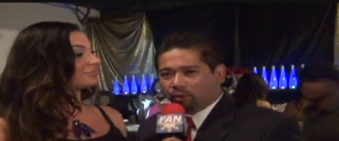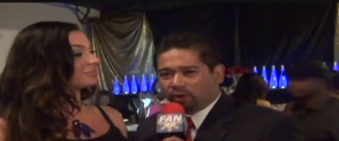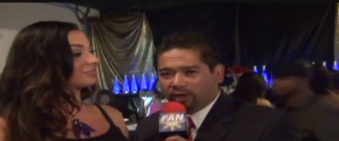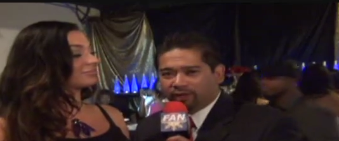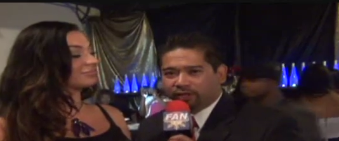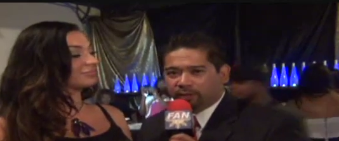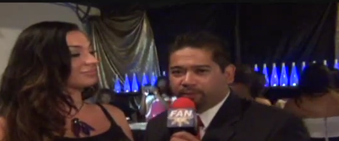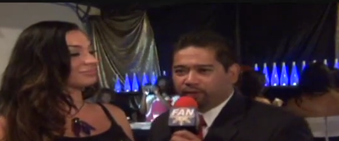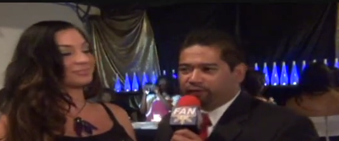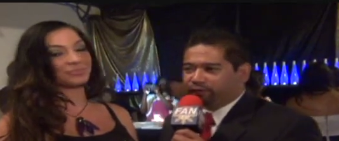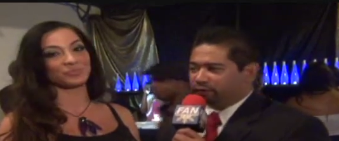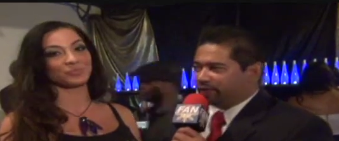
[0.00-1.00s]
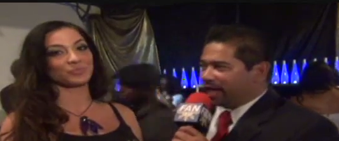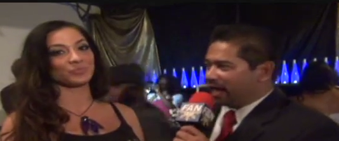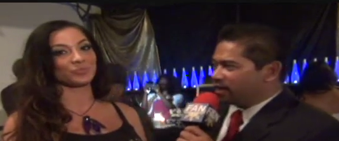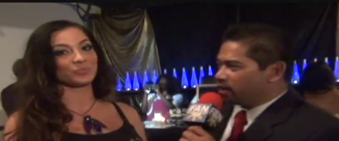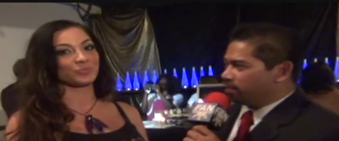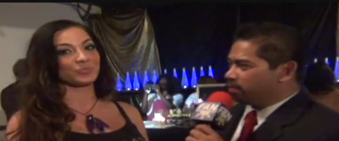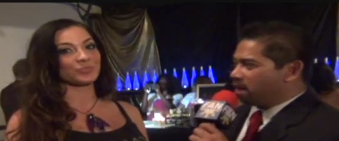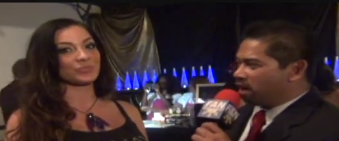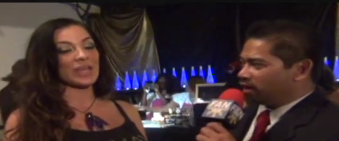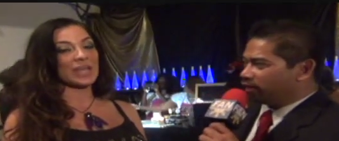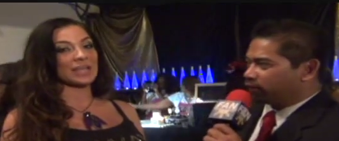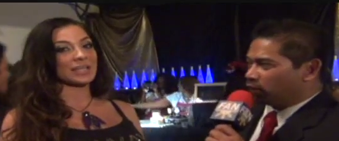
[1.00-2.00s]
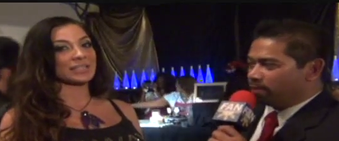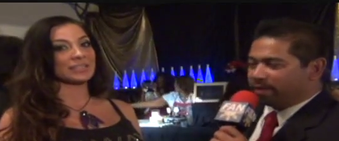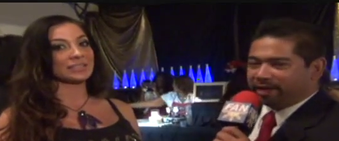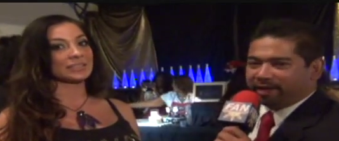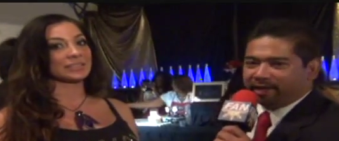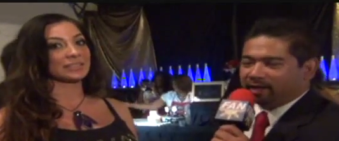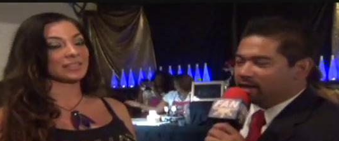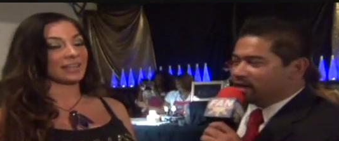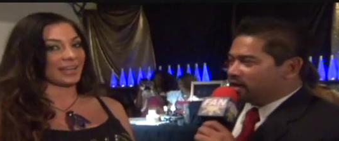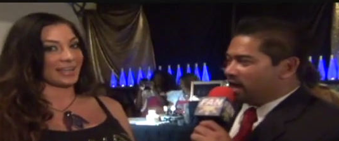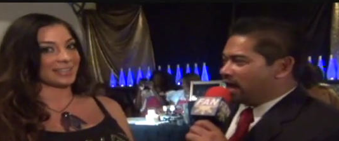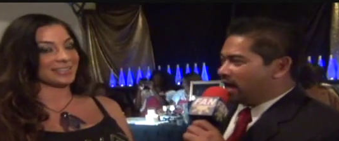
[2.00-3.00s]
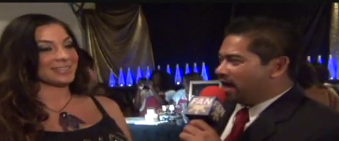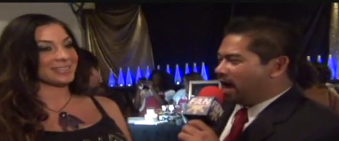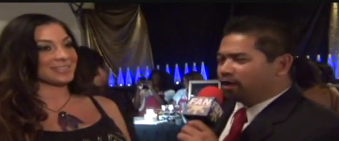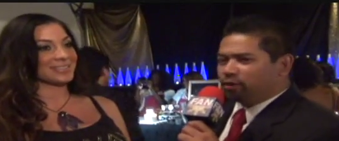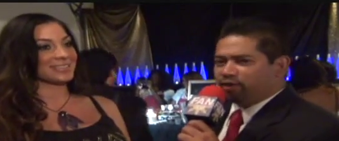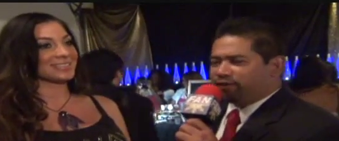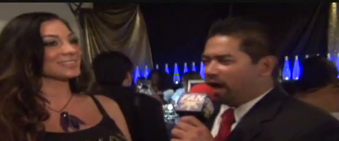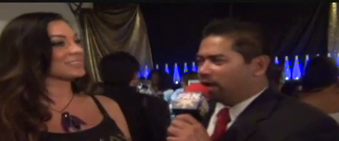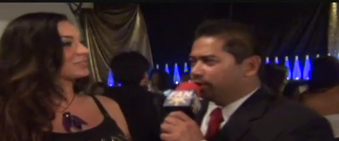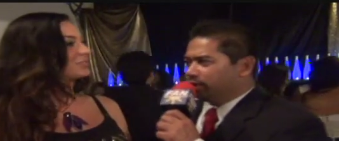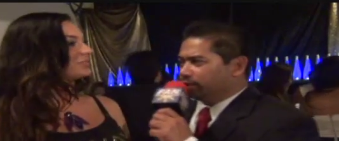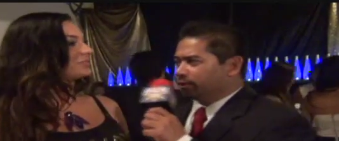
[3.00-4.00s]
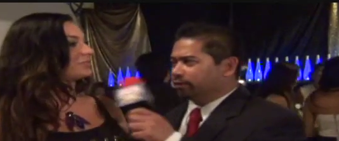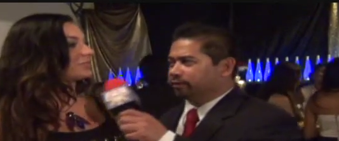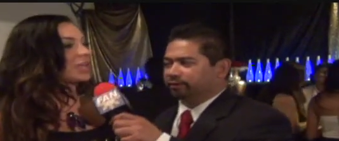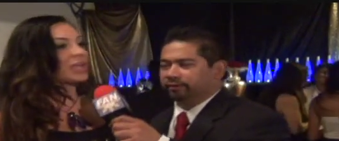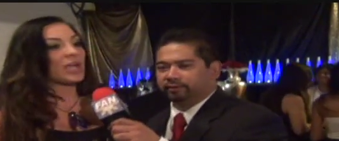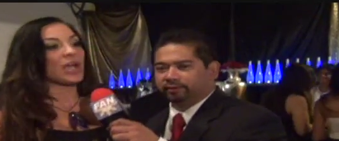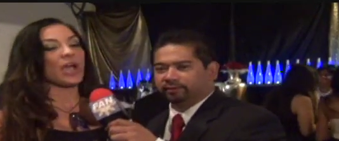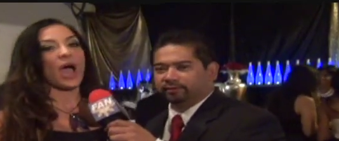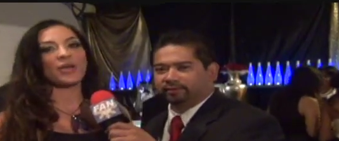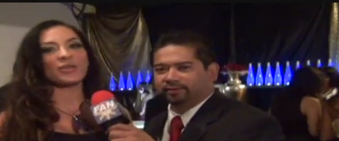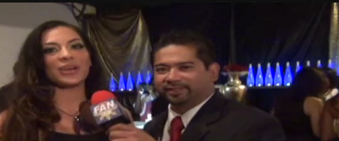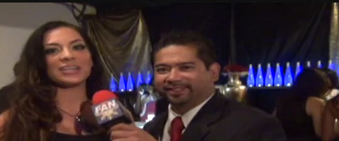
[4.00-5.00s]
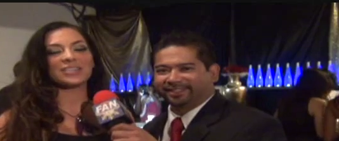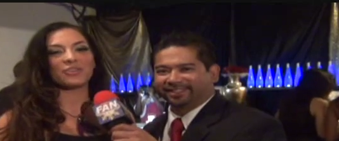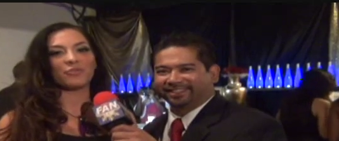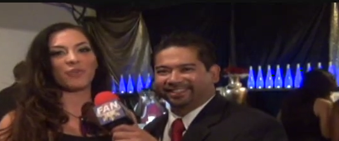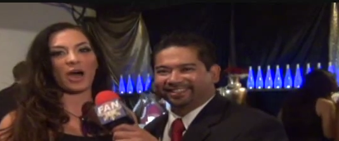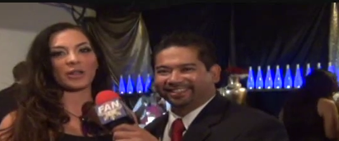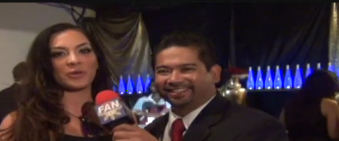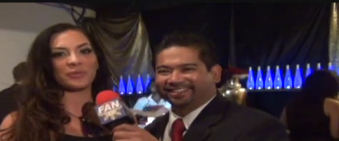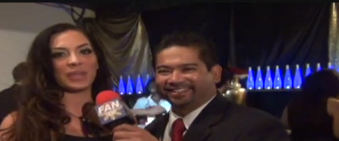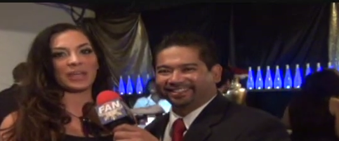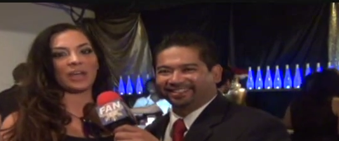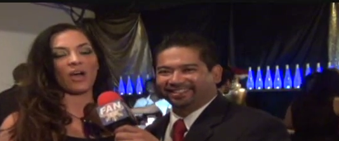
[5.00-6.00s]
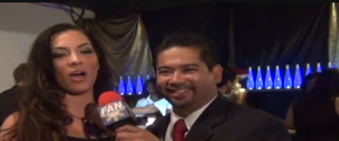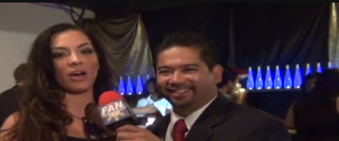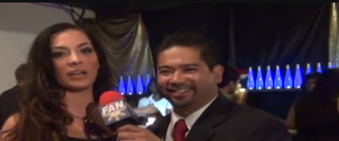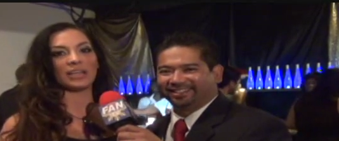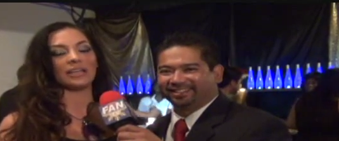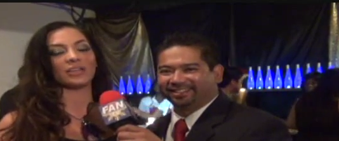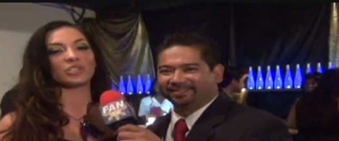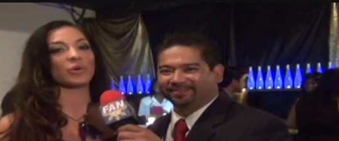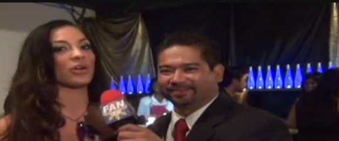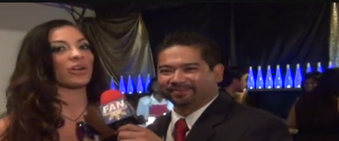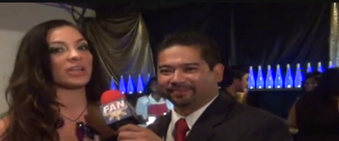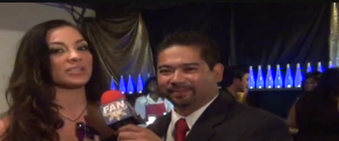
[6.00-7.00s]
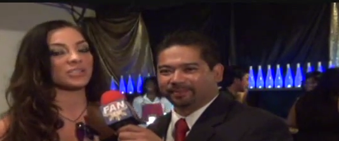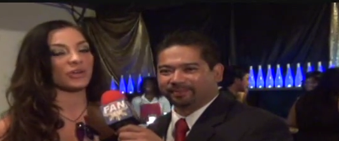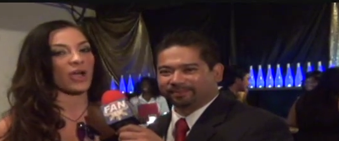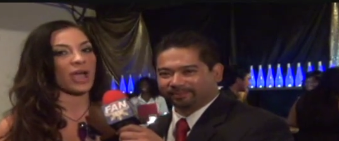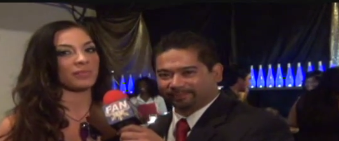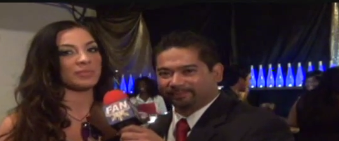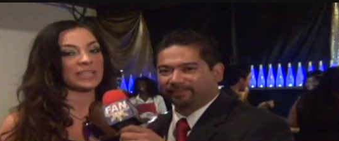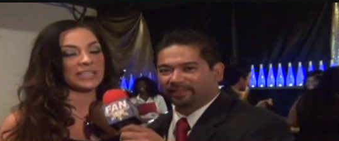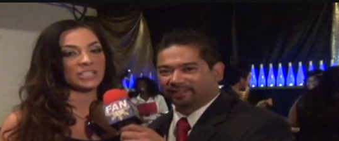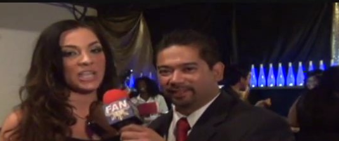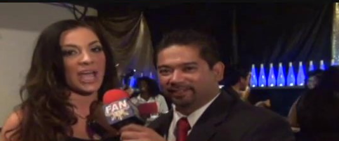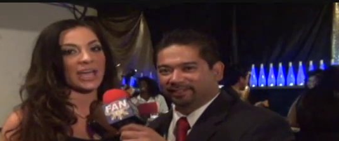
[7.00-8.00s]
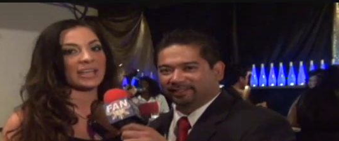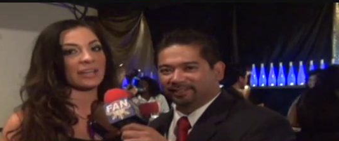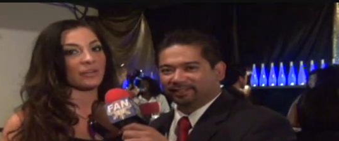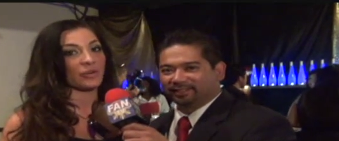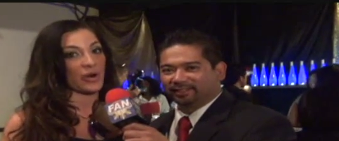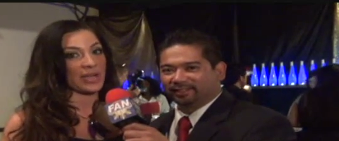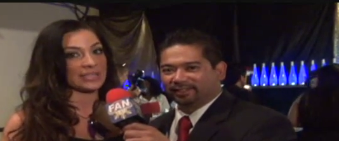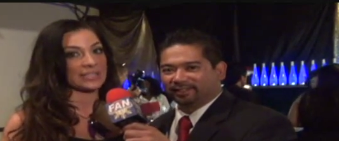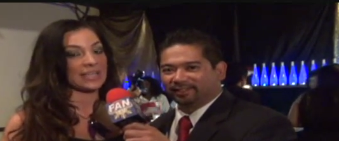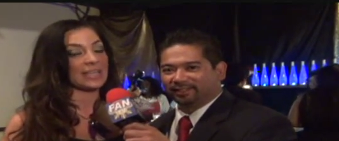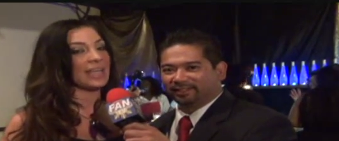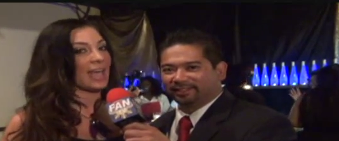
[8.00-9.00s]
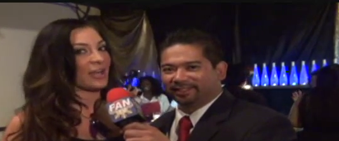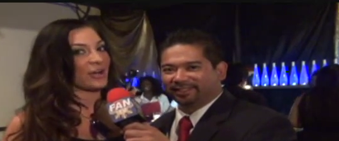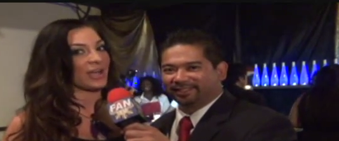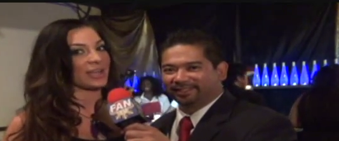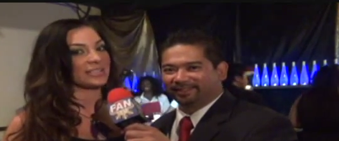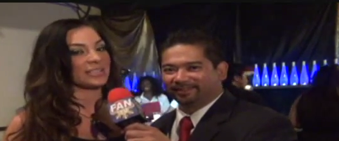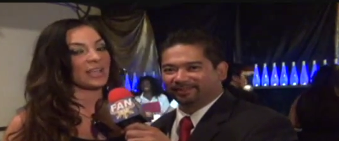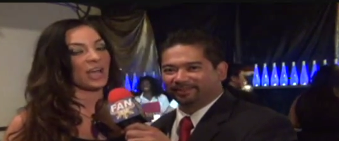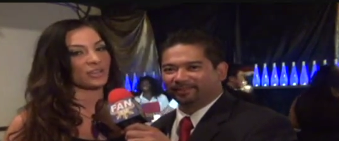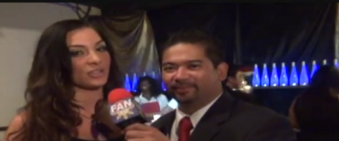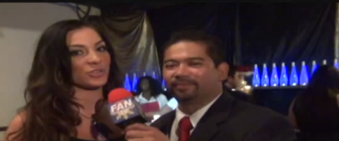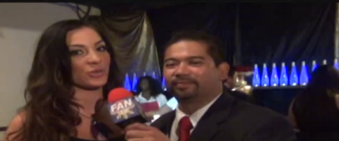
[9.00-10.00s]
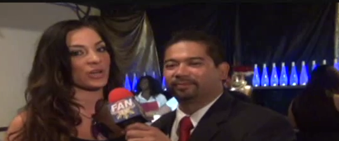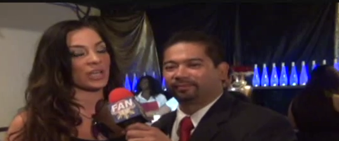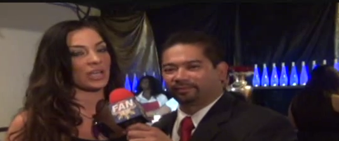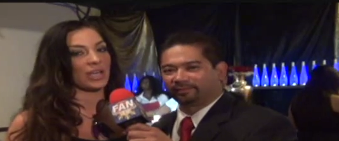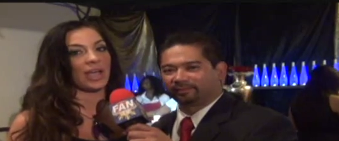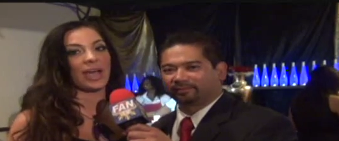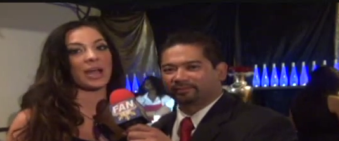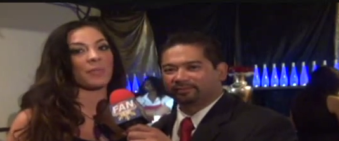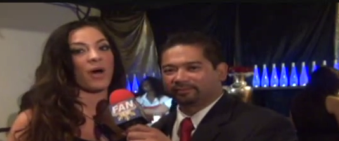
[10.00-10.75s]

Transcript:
Speaker 1: Well, you're a beautiful cat. You've been modeling for a minute. Uh, how do we follow you?
Speaker 2: Oh, you guys can follow me on either Twitter or Instagram, DJ Crazy, K R A Z underscore E. And